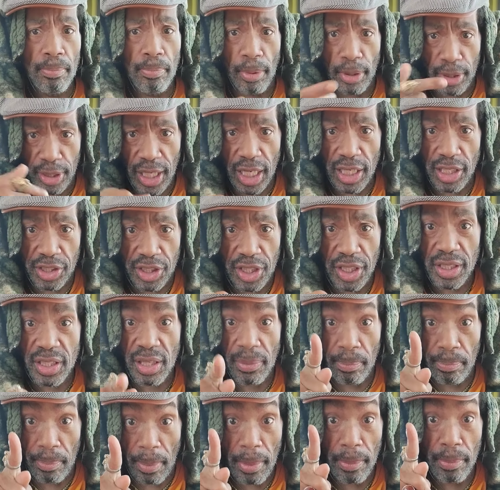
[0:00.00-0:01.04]
But yes, she's
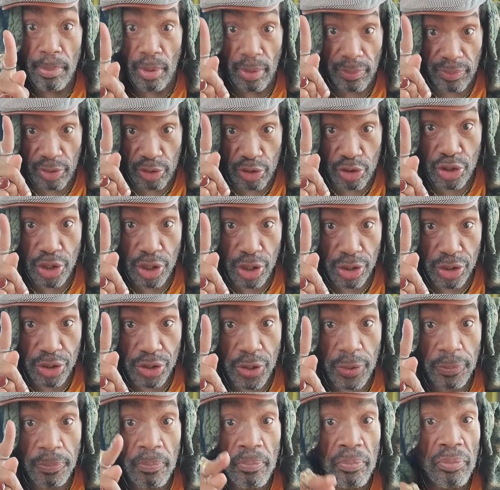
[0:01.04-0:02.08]
a member of the
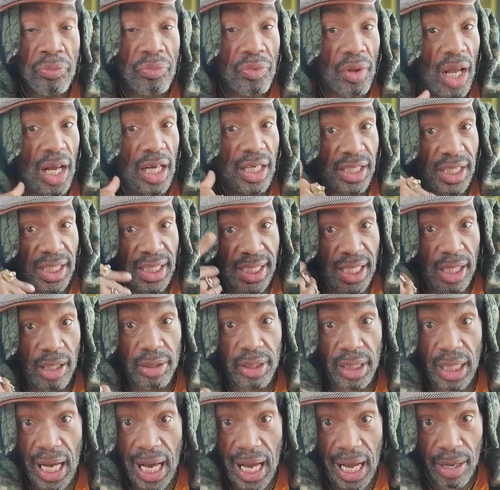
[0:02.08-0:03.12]
church and she's
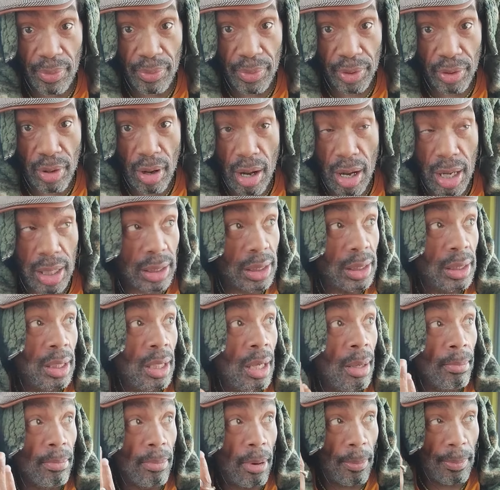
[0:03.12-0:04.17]
held in high regard.
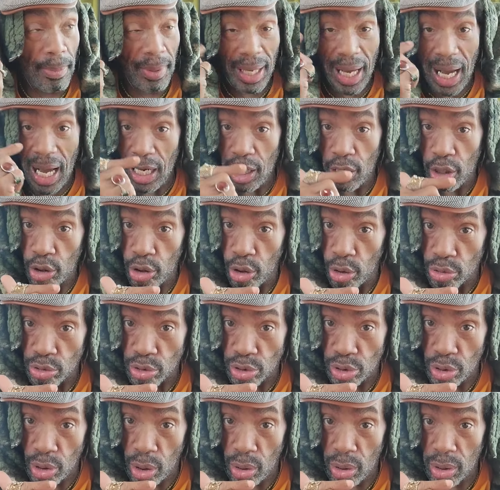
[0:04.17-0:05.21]
But behind
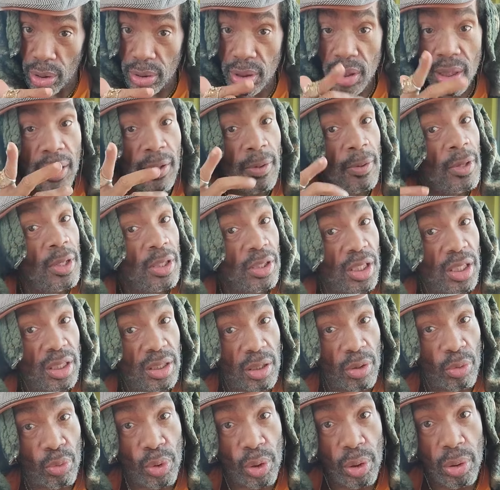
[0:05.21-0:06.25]
closed doors,
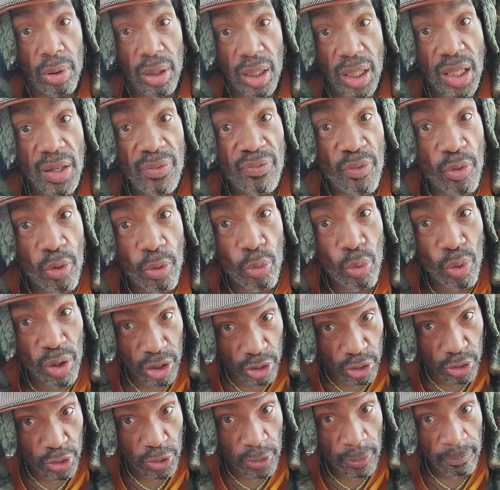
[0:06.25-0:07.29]
she's a real evil
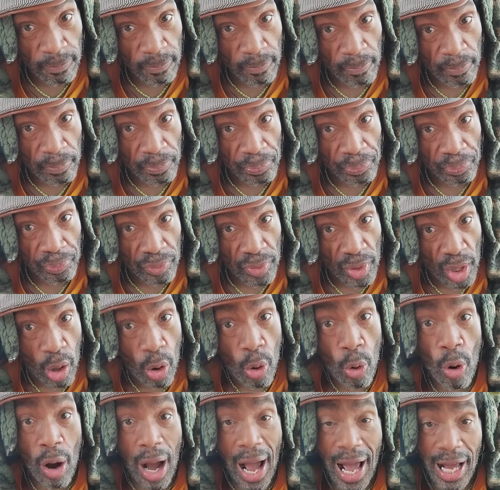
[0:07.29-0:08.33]
witch
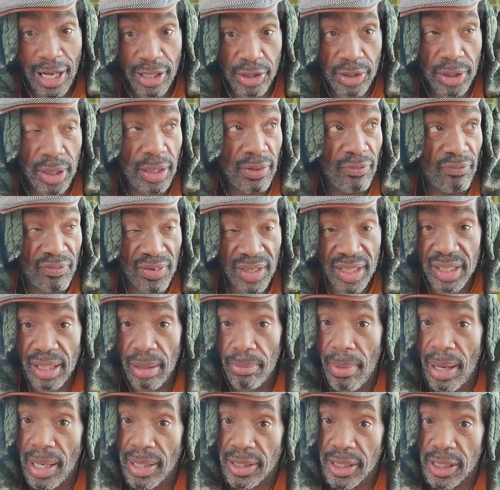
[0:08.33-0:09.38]
who actually
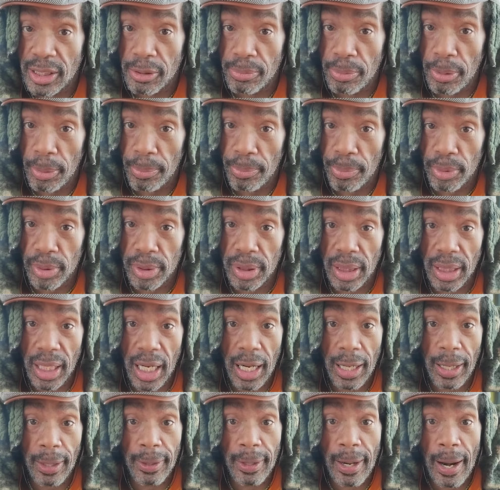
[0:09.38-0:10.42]
victimizes people that
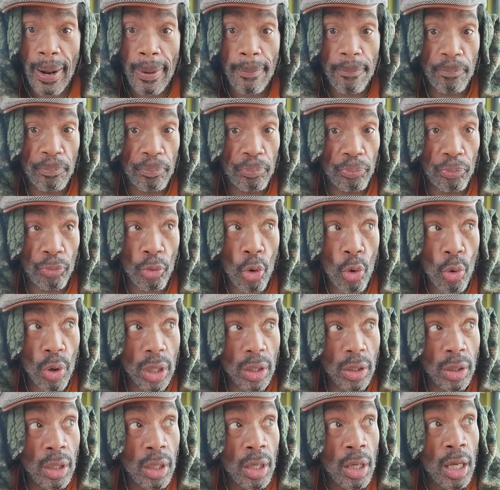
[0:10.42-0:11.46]
are not
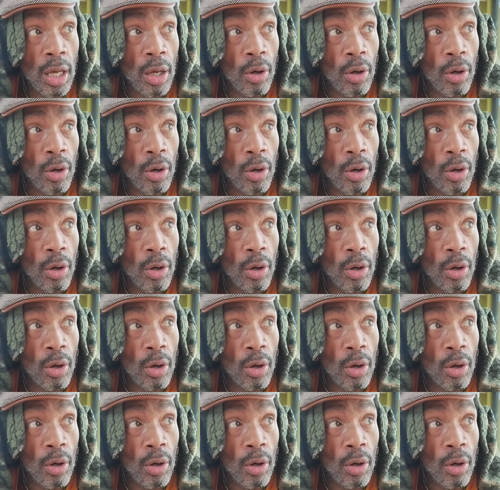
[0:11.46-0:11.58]
doing